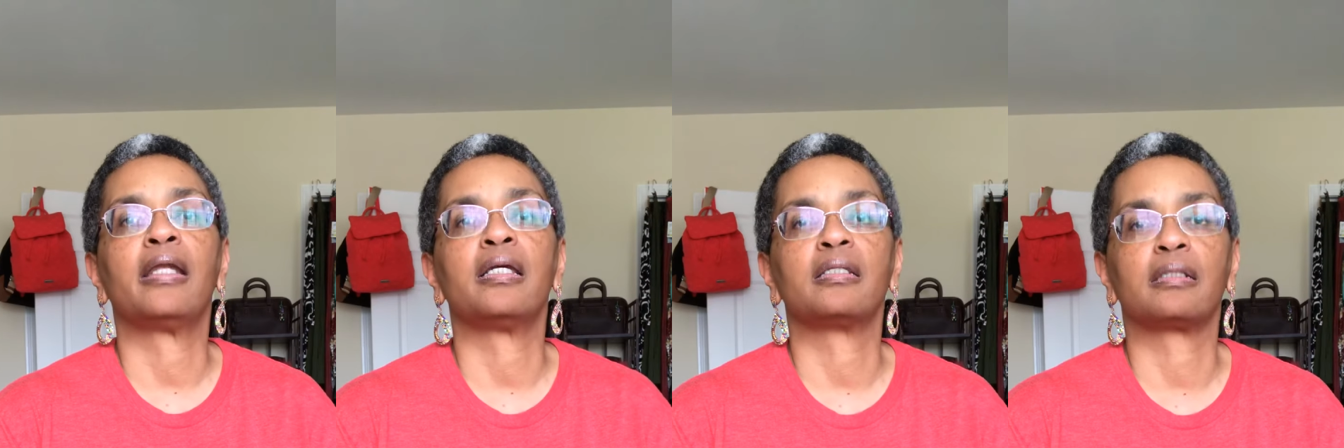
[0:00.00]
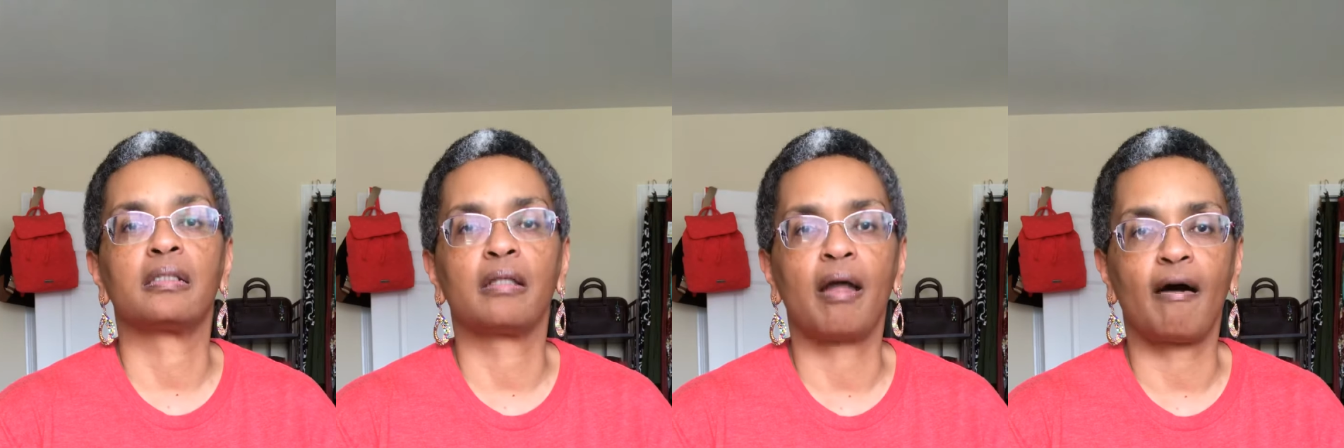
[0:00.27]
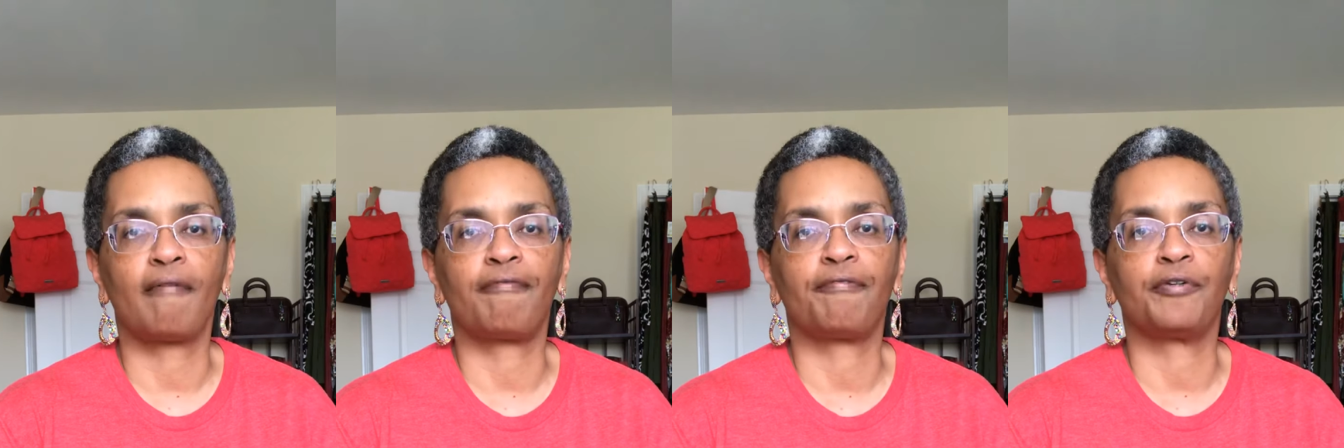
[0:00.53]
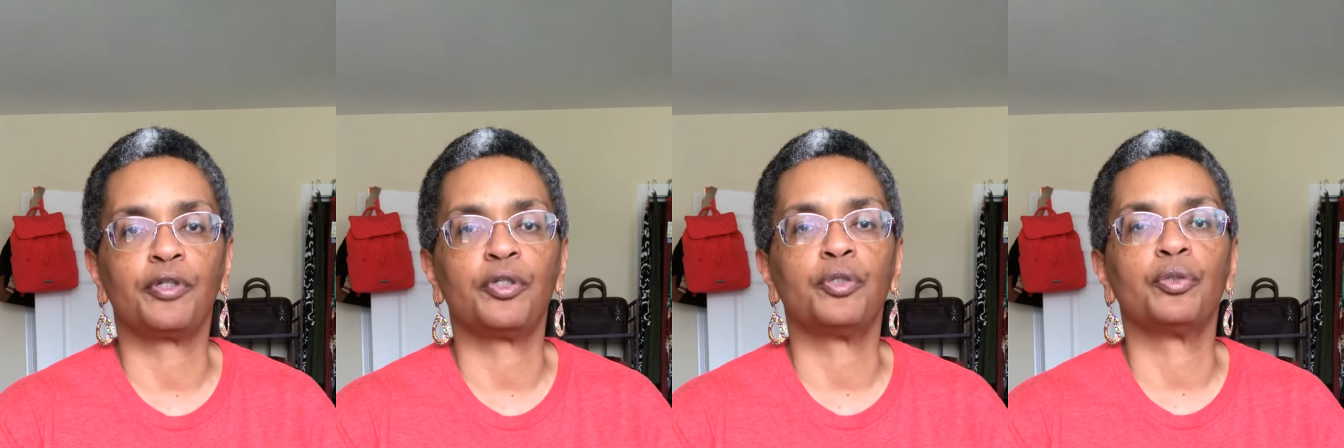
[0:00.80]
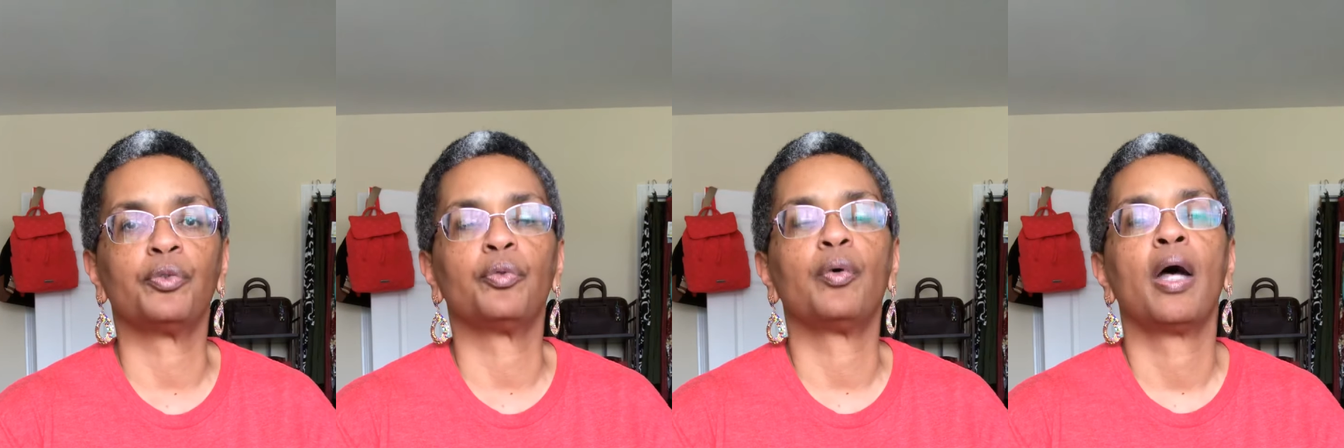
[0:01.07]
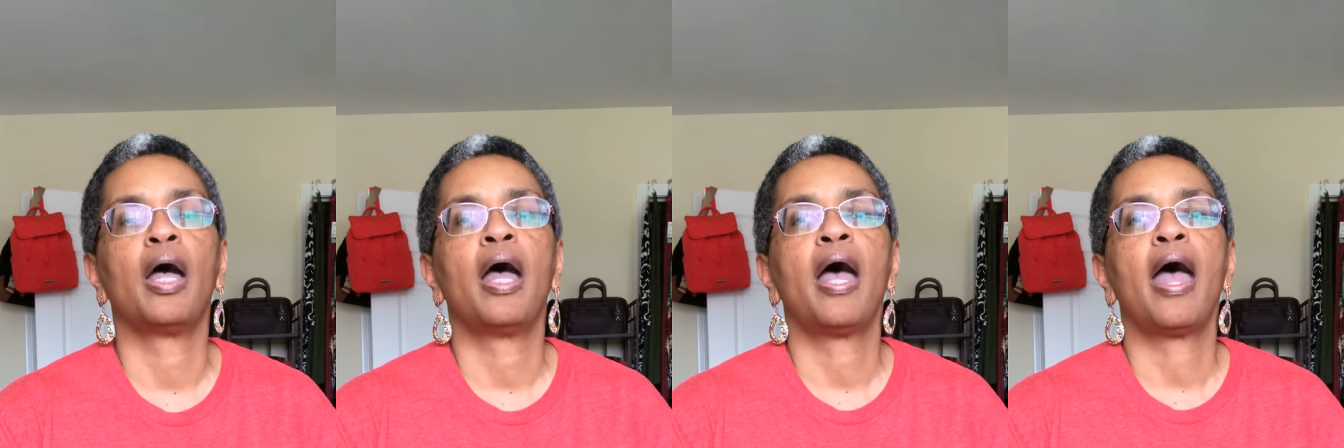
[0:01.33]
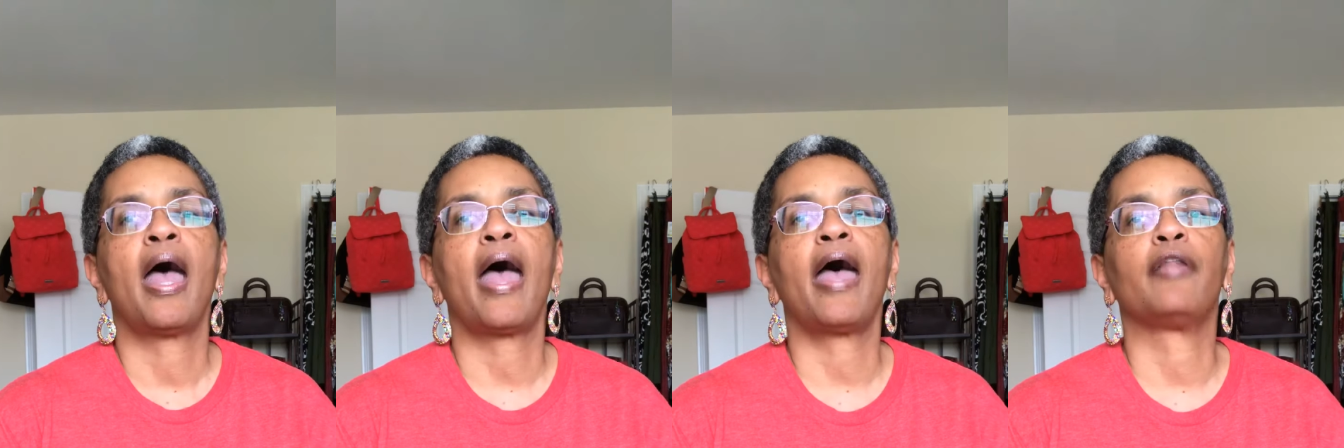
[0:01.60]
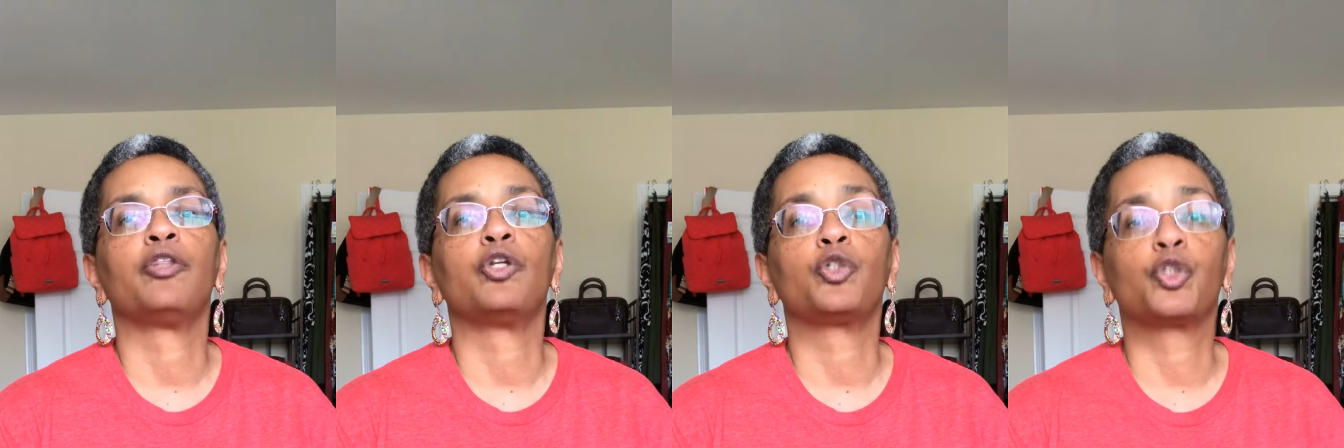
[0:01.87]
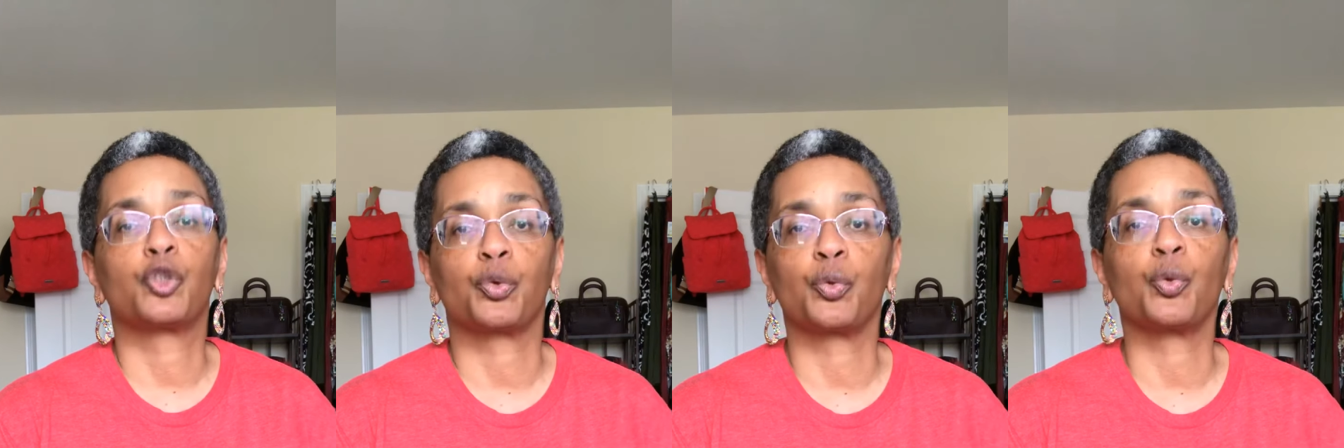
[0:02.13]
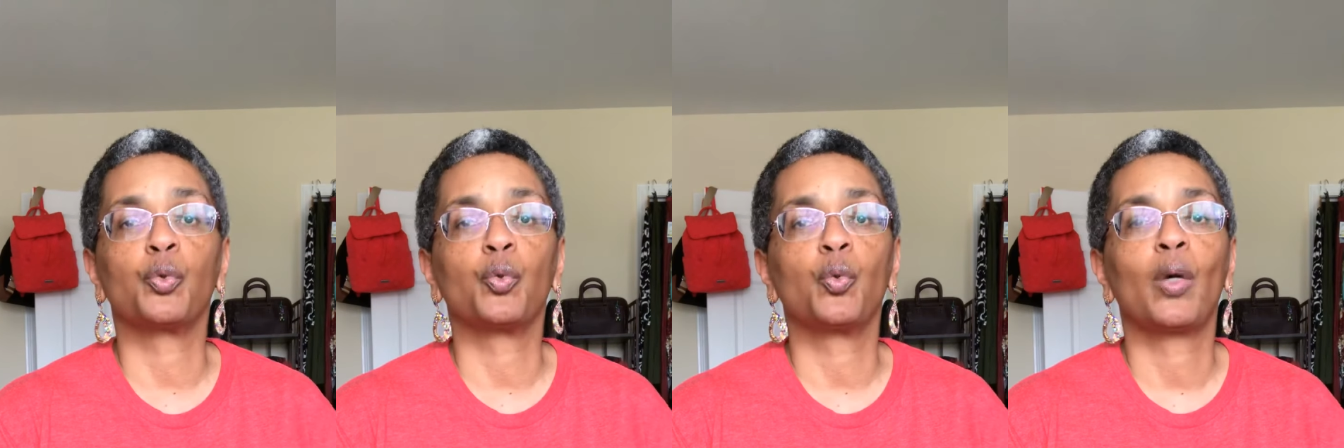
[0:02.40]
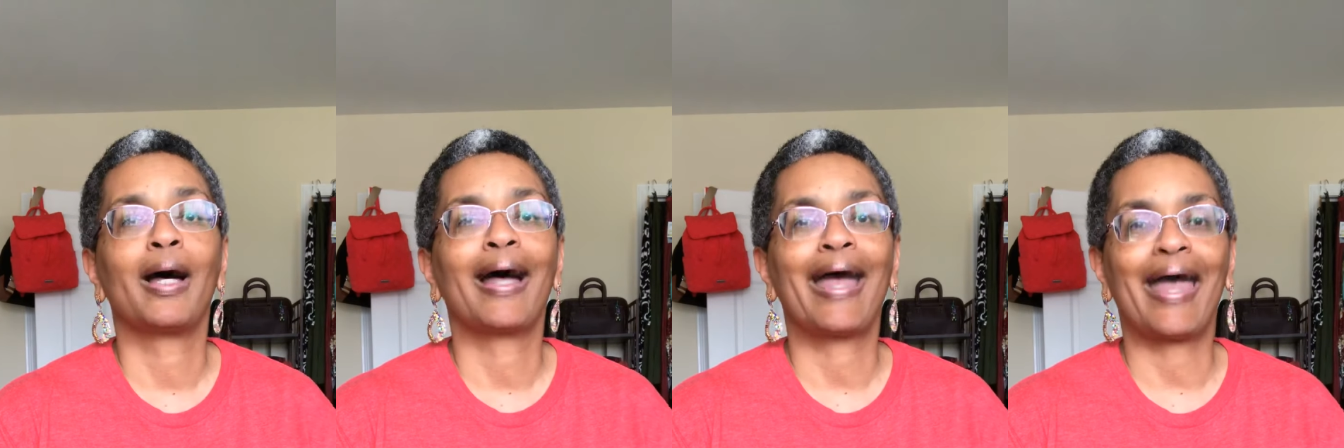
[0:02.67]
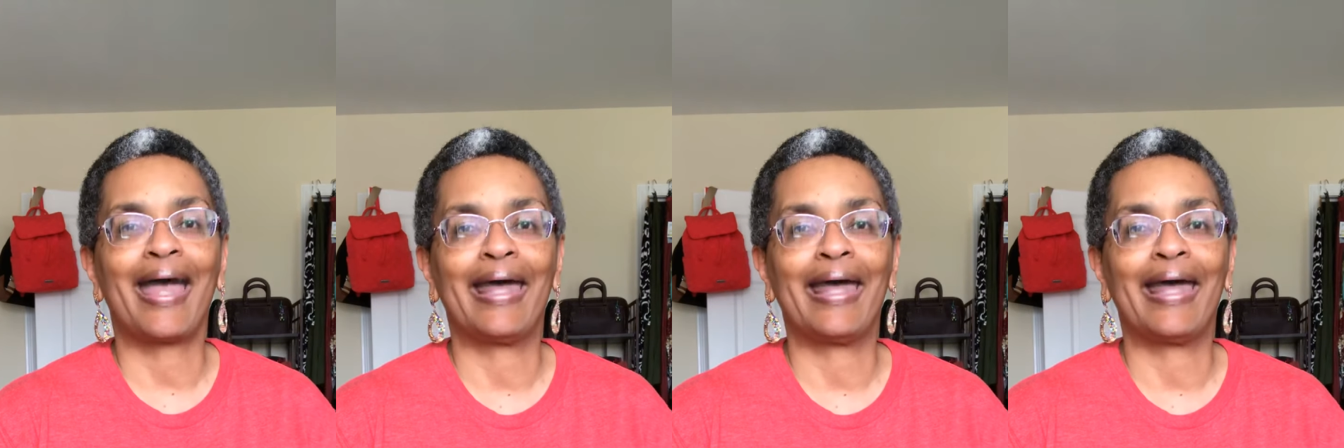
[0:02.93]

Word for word: and his love for you and the true